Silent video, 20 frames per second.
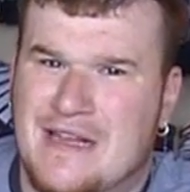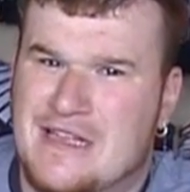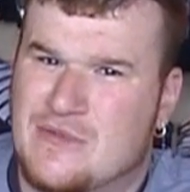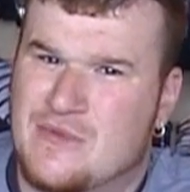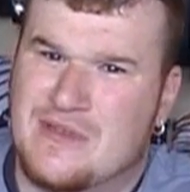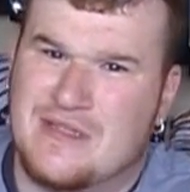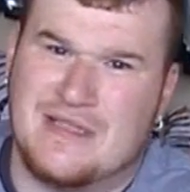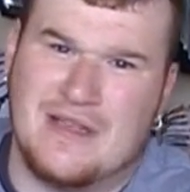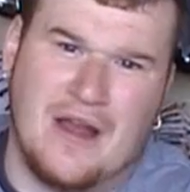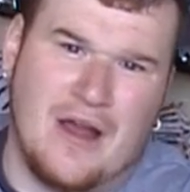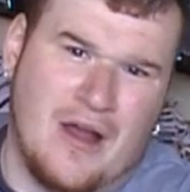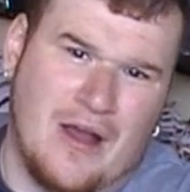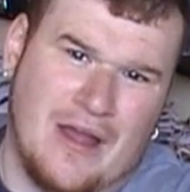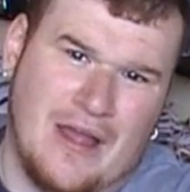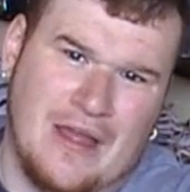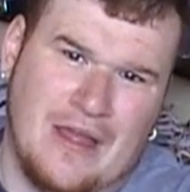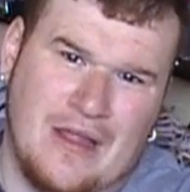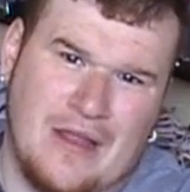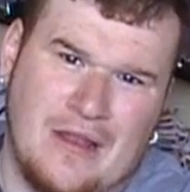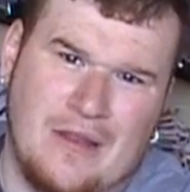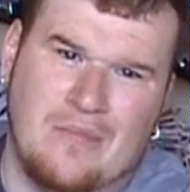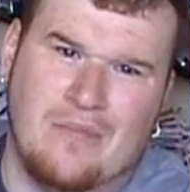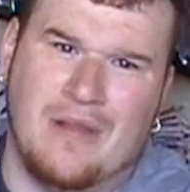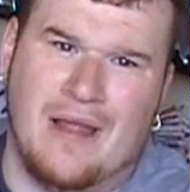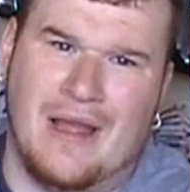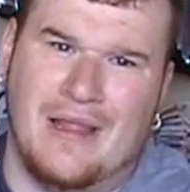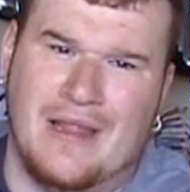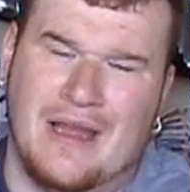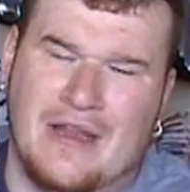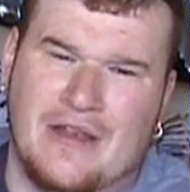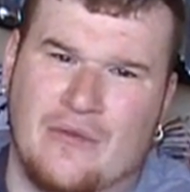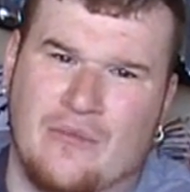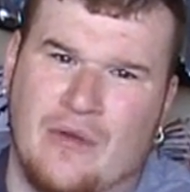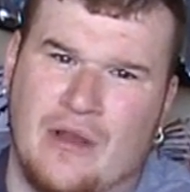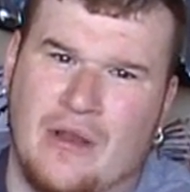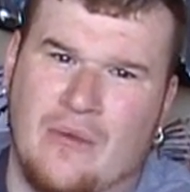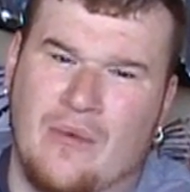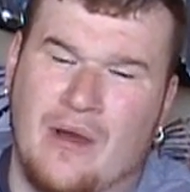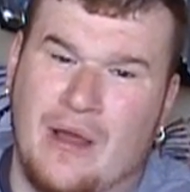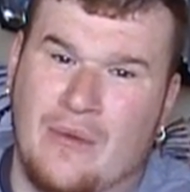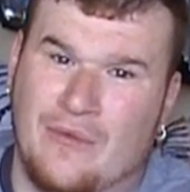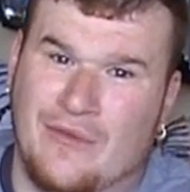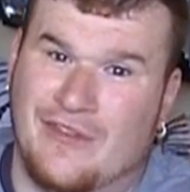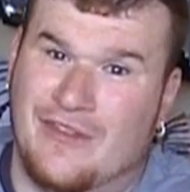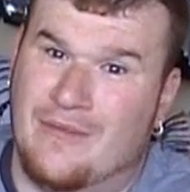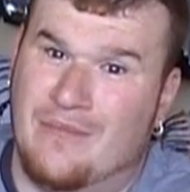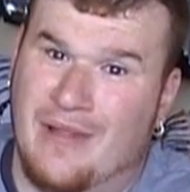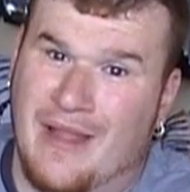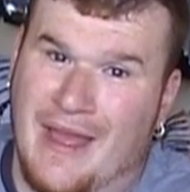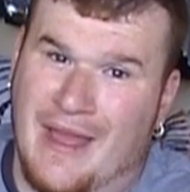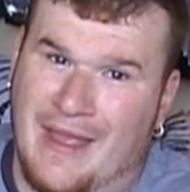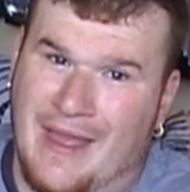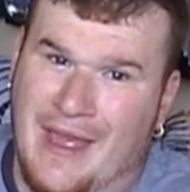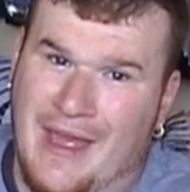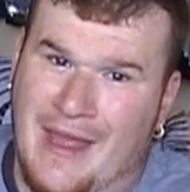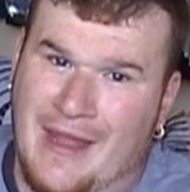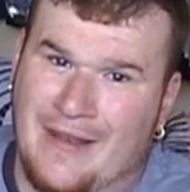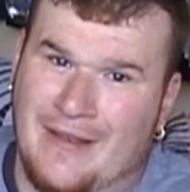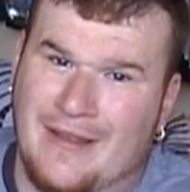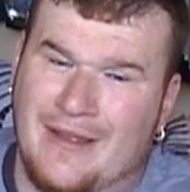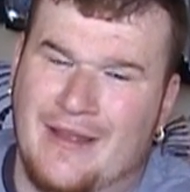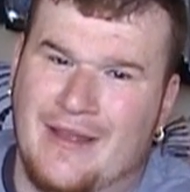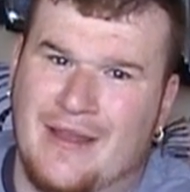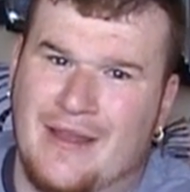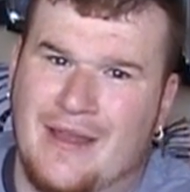as we saw in Black Lantern 101, was the Black Hand.